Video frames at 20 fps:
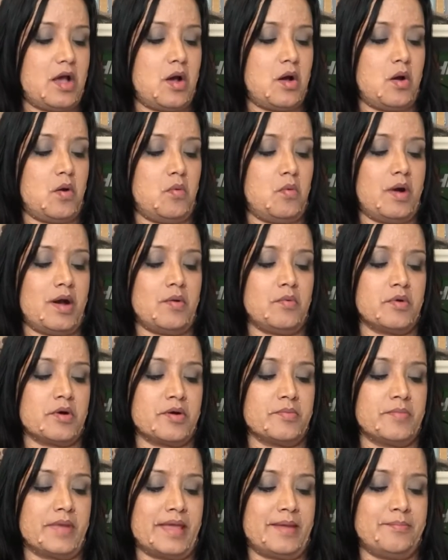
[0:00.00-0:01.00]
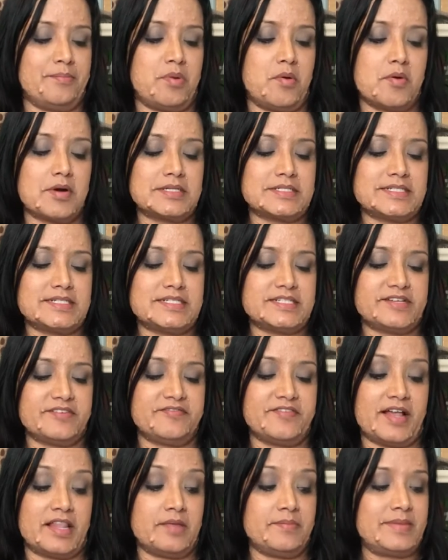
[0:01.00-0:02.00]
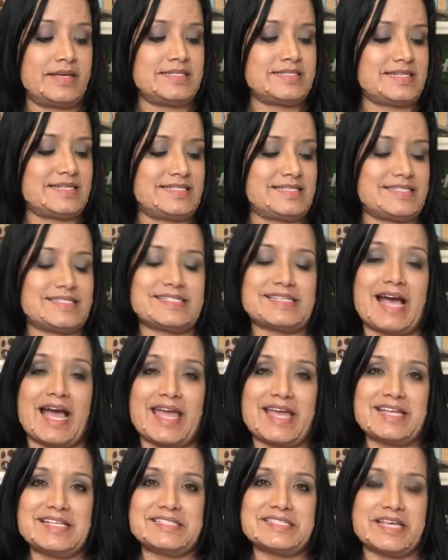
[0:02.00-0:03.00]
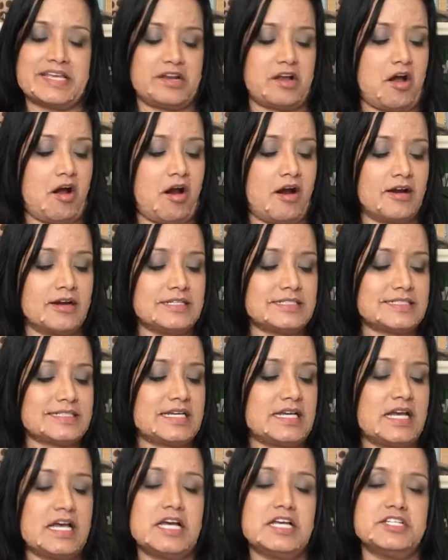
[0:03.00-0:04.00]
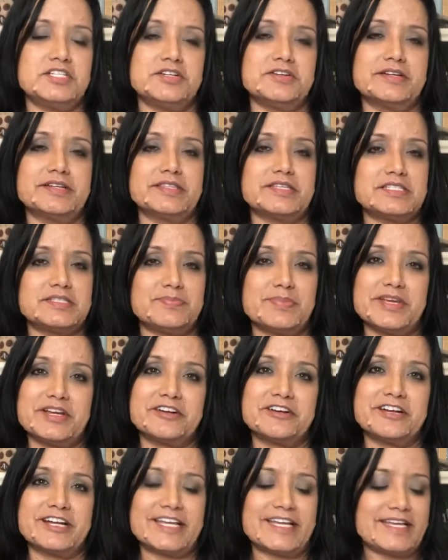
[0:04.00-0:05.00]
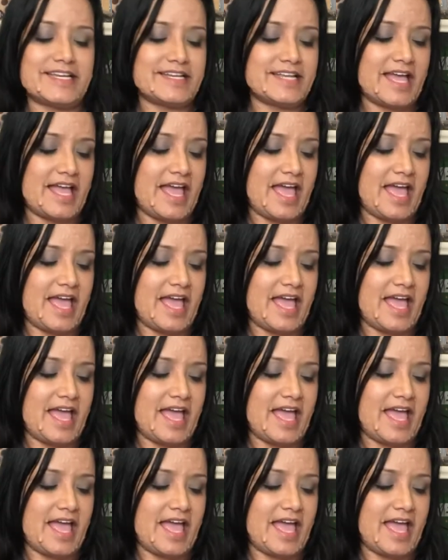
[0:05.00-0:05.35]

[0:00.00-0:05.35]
what were important developments in science and art during this period,